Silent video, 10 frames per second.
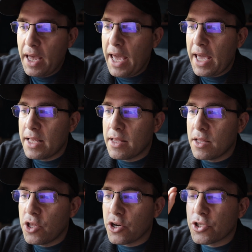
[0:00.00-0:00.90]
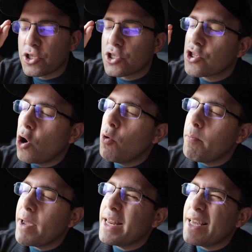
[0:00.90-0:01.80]
And there's so
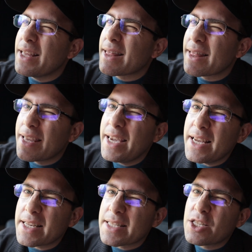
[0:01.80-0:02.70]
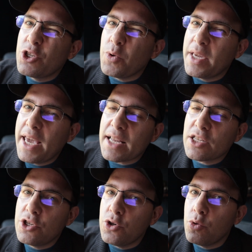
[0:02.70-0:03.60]
many links to get
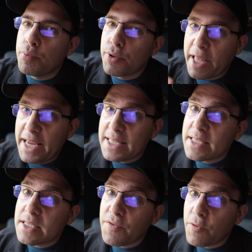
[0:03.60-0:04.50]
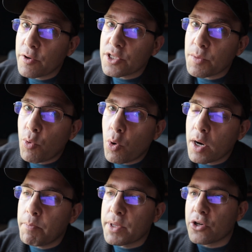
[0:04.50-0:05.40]
to places for
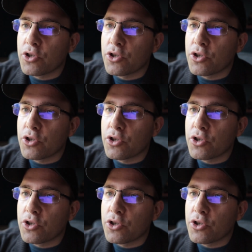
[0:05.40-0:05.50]
support, but